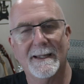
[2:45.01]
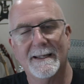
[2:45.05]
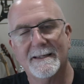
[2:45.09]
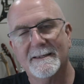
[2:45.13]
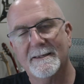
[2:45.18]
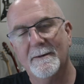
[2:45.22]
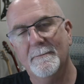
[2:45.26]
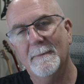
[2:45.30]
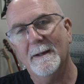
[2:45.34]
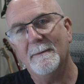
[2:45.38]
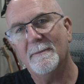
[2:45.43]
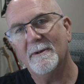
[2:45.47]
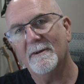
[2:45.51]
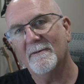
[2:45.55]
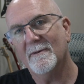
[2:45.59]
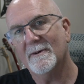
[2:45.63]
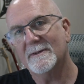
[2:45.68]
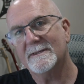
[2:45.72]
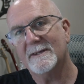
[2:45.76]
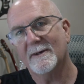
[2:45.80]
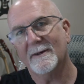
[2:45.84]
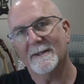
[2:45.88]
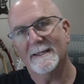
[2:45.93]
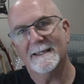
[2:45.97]
So remember, you've
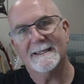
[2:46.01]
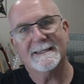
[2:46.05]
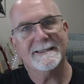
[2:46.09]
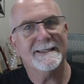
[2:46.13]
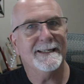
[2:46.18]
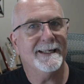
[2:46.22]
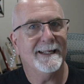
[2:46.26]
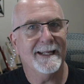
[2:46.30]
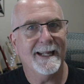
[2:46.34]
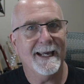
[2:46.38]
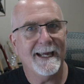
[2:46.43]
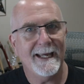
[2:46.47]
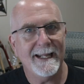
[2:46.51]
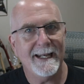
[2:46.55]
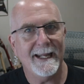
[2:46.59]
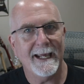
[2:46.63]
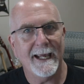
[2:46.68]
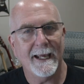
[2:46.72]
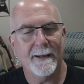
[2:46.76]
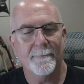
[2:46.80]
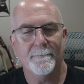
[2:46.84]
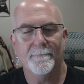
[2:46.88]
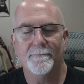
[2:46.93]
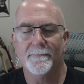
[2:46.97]
also got the scene
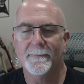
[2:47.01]
heading.